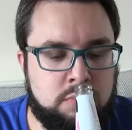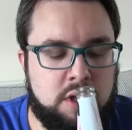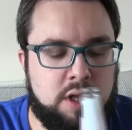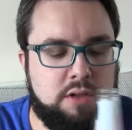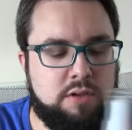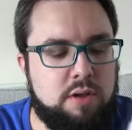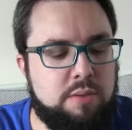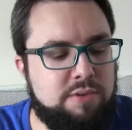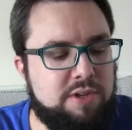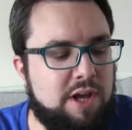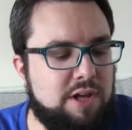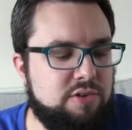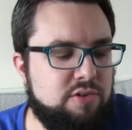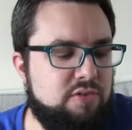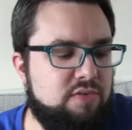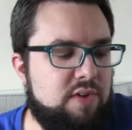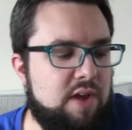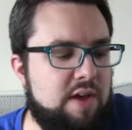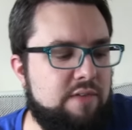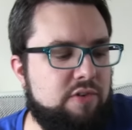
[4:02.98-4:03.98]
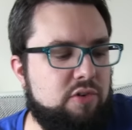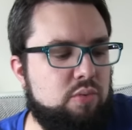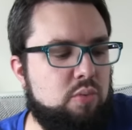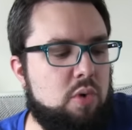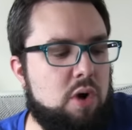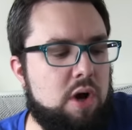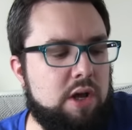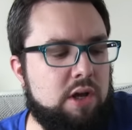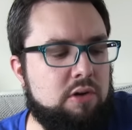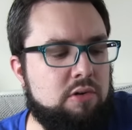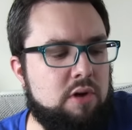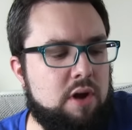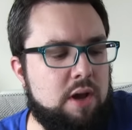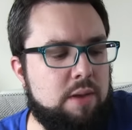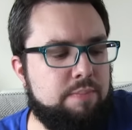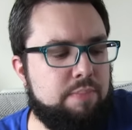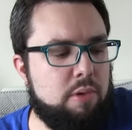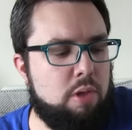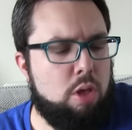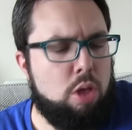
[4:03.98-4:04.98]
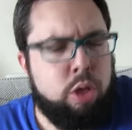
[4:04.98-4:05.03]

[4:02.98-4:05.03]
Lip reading: In terms of actual flavours, white grape.